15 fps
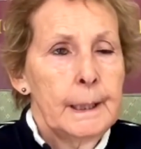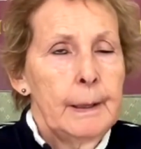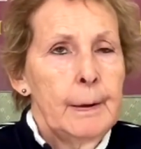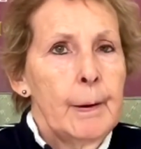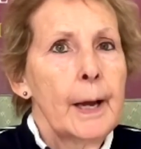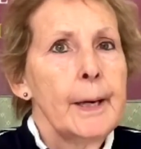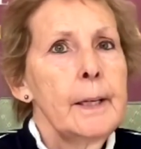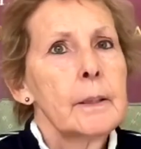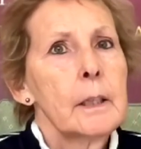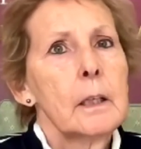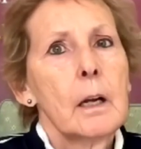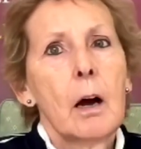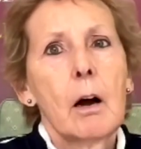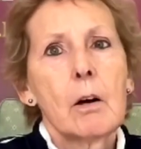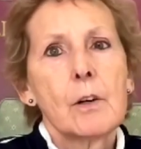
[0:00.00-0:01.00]
And in the
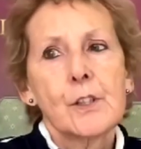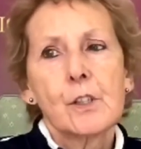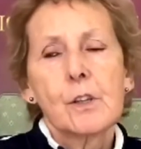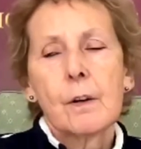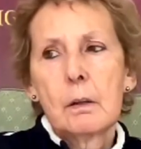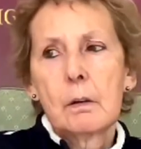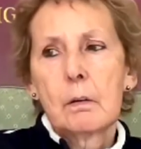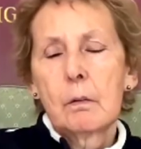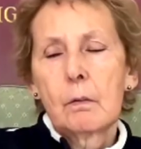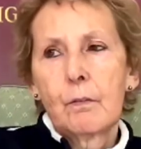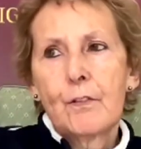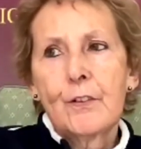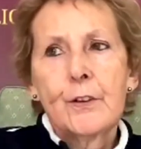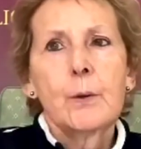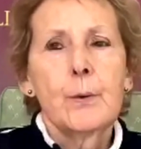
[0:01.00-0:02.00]
last
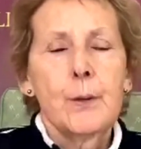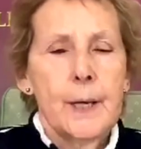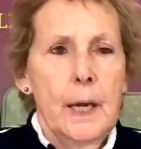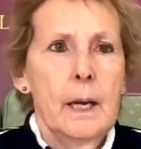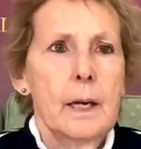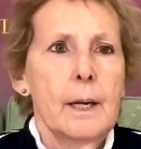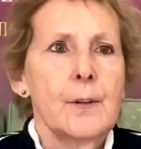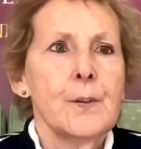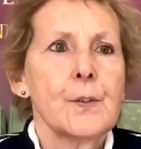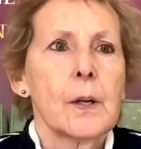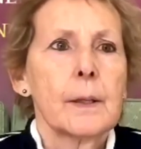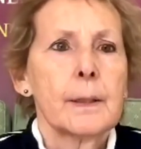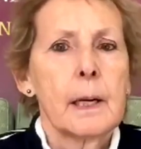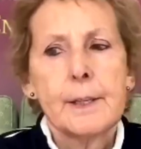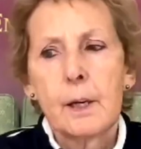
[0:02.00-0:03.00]
few years,
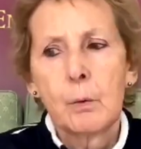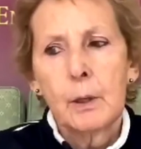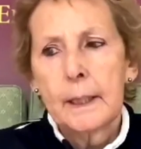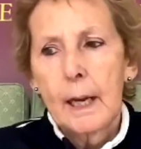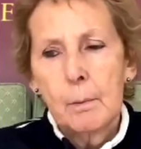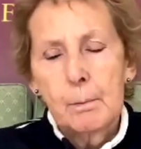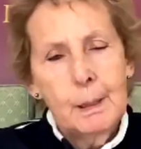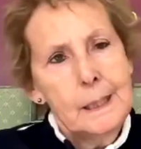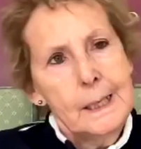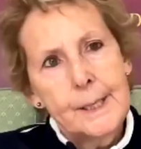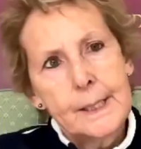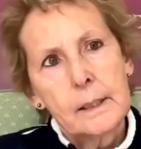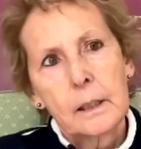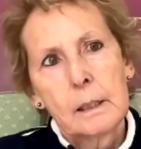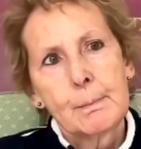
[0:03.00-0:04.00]
and I don't want to get
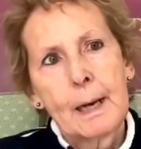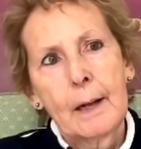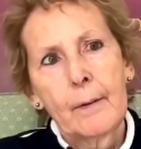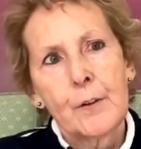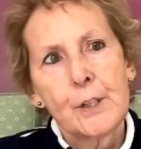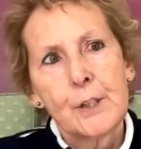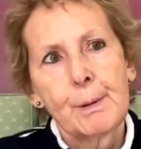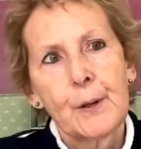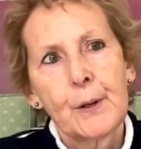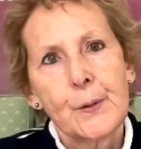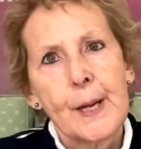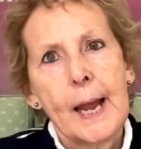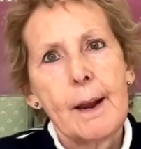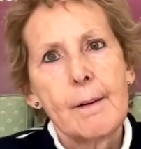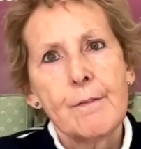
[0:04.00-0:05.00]
political about this because
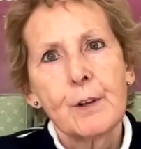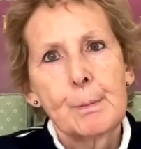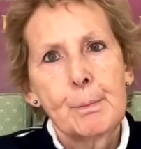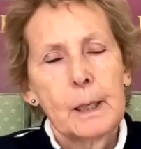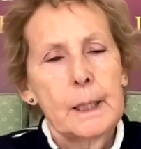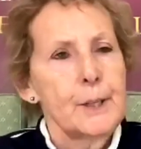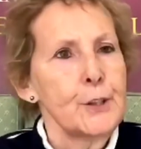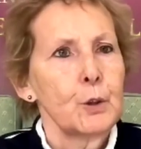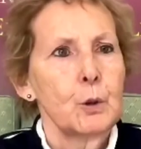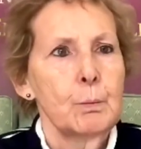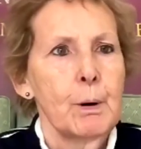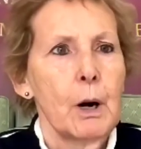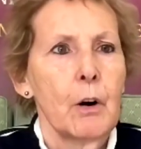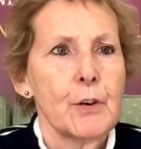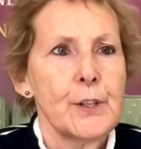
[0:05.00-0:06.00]
every political
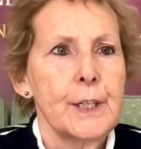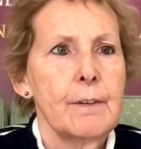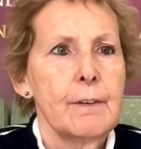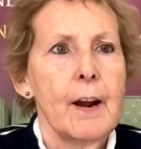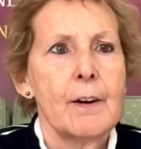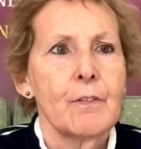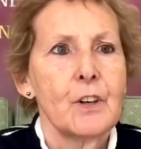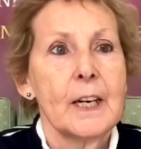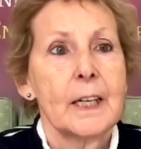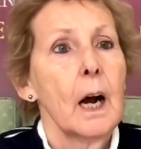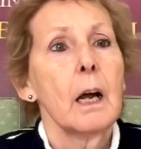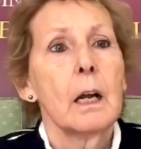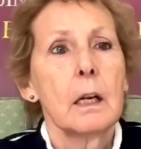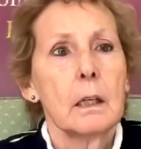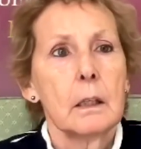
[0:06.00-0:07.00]
party of every
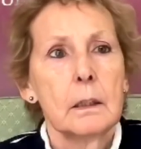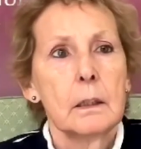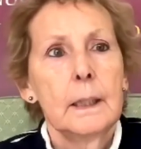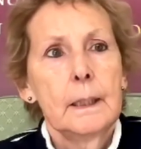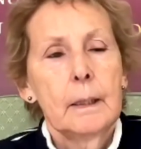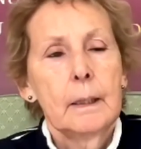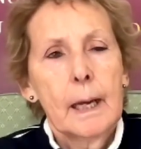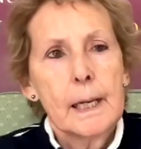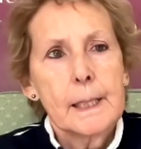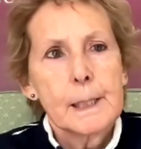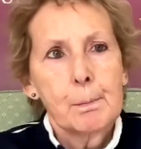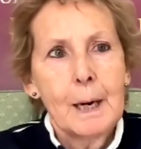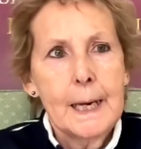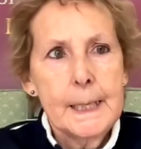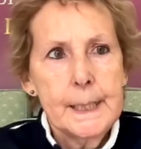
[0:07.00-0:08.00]
colour has
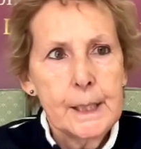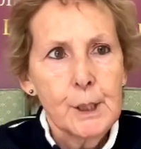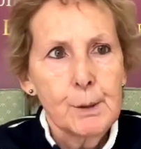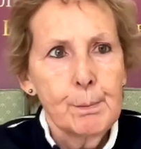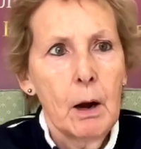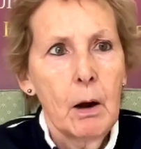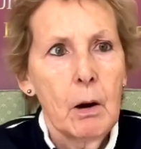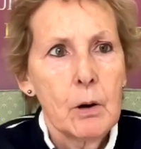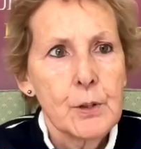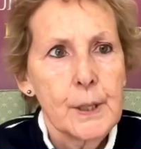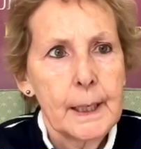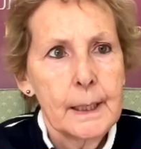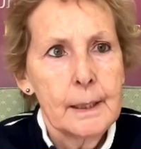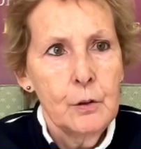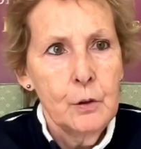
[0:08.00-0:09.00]
played its part
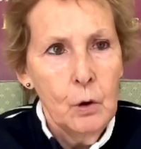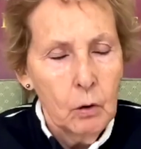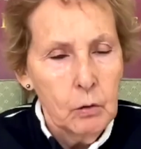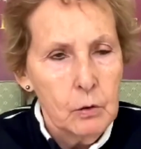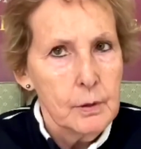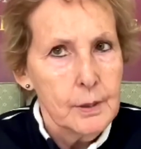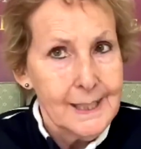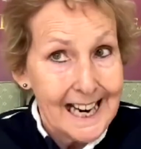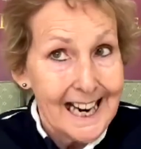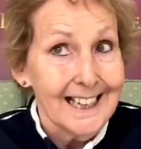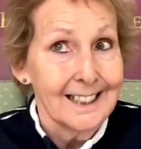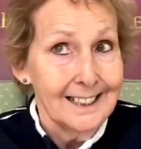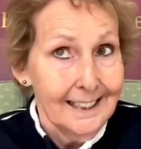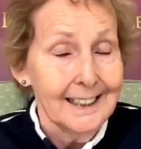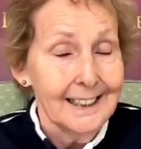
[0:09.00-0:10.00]
in not
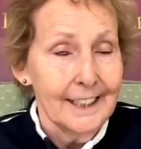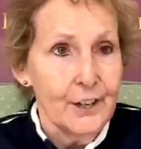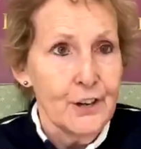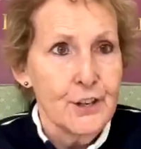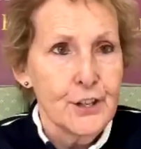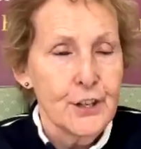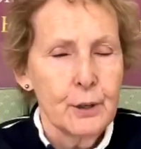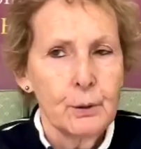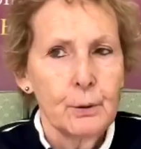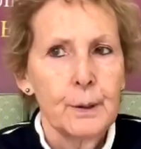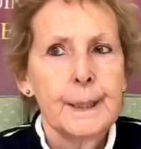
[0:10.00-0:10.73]
tackling the issue.